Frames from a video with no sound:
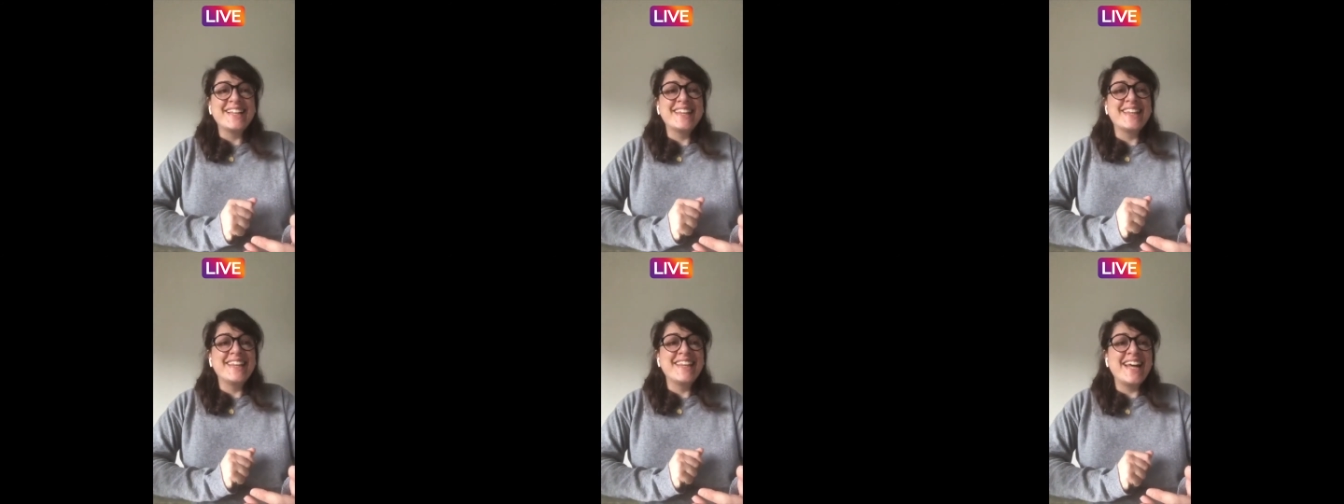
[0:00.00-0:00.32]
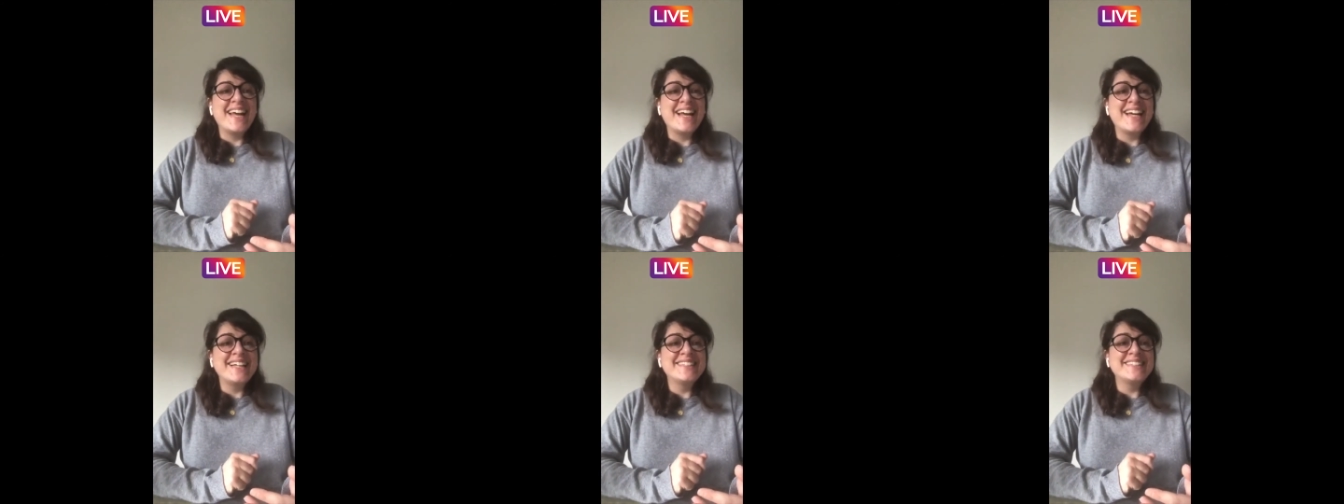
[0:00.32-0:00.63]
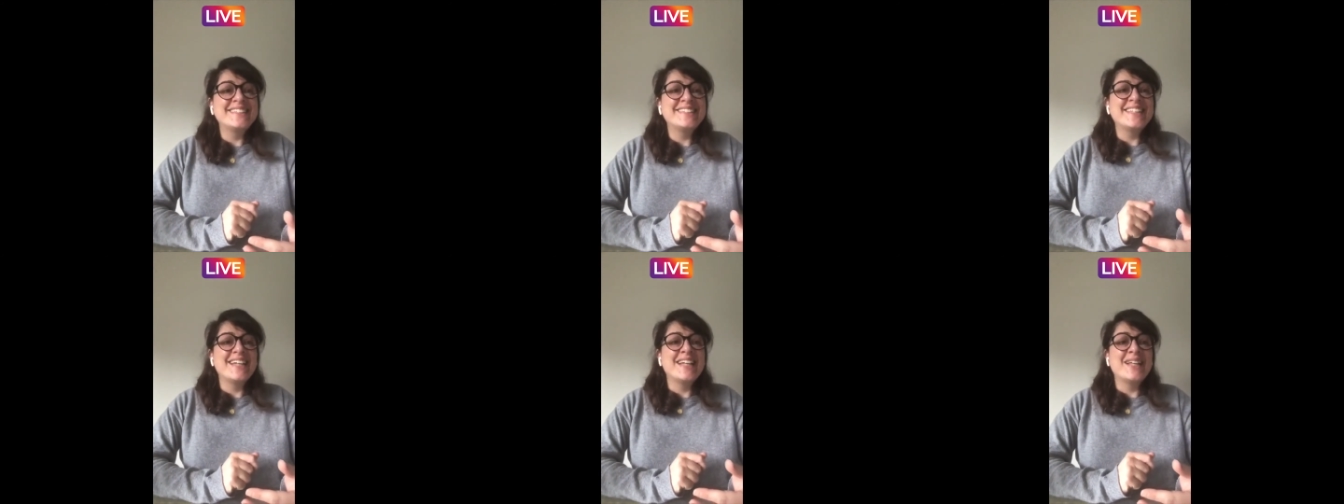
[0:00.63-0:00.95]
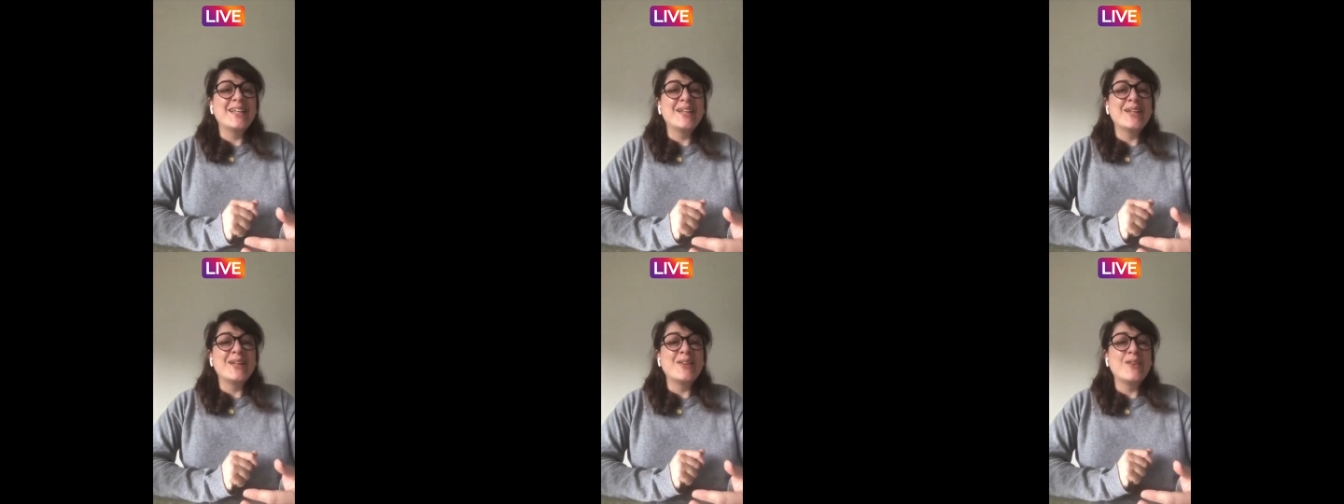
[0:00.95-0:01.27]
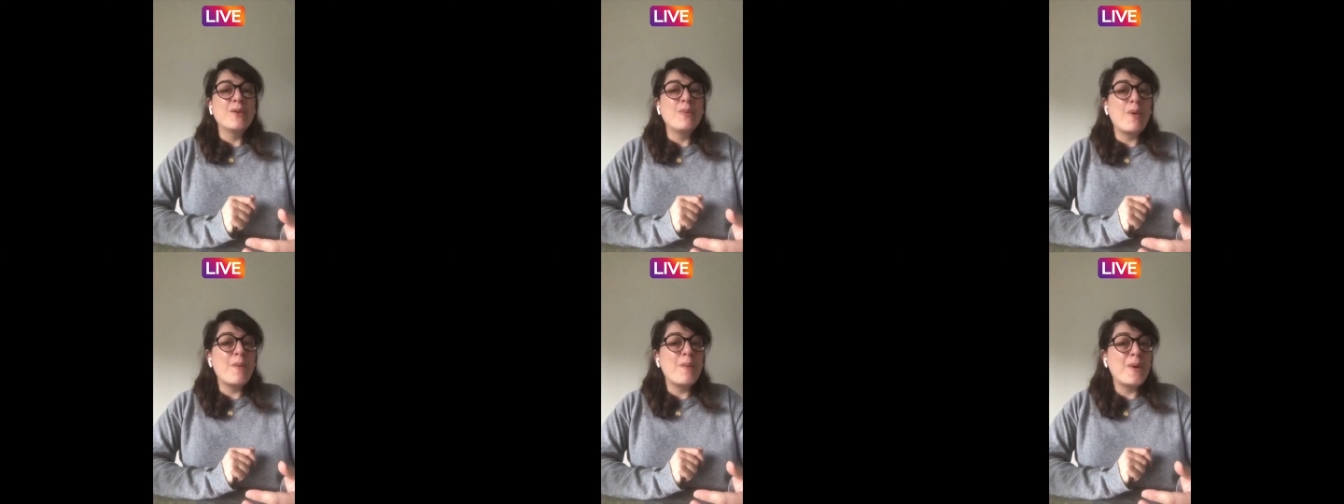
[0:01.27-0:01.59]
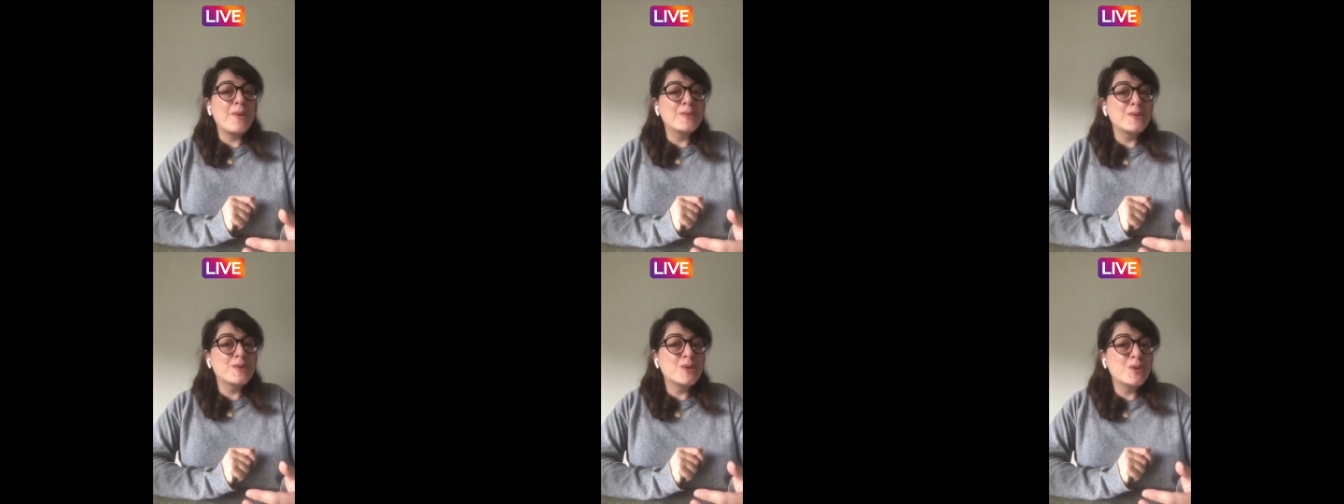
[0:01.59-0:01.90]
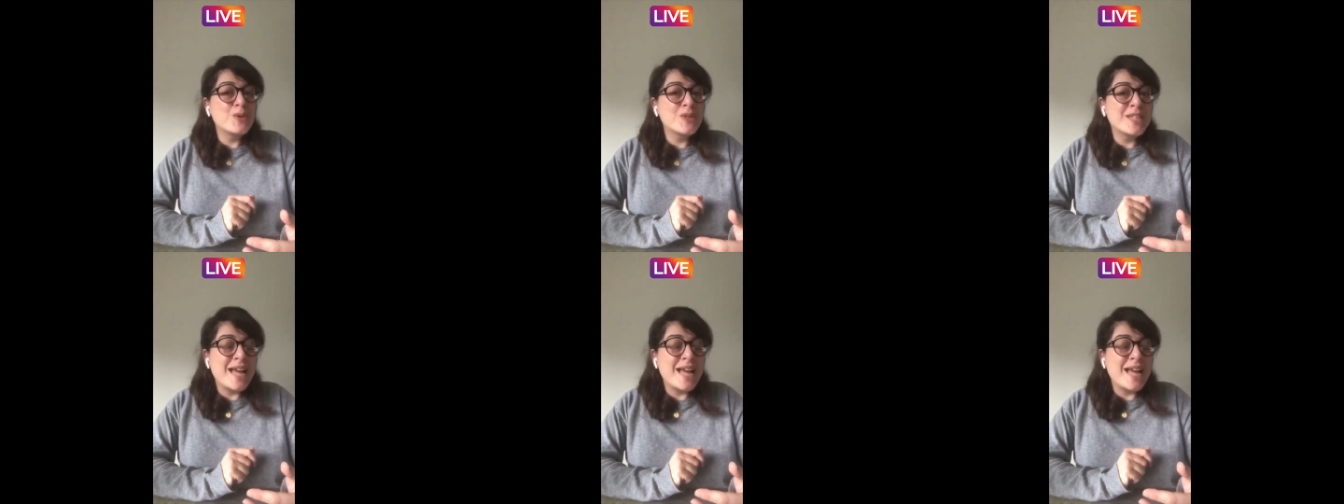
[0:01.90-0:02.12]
that uh, the pop-up store's